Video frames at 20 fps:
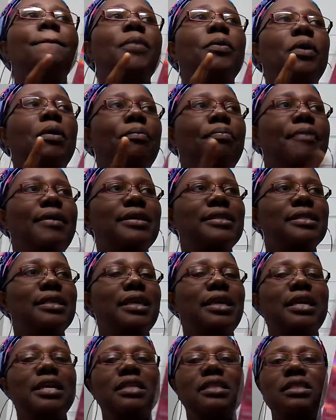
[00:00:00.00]
but with breast
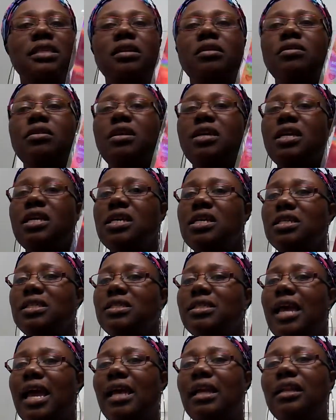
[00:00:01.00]
cancer it
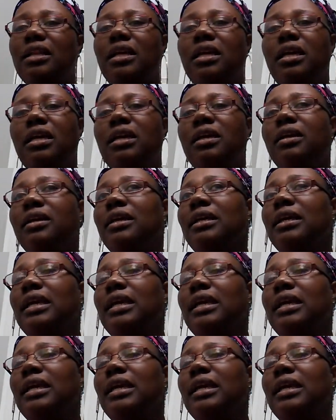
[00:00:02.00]
is deadly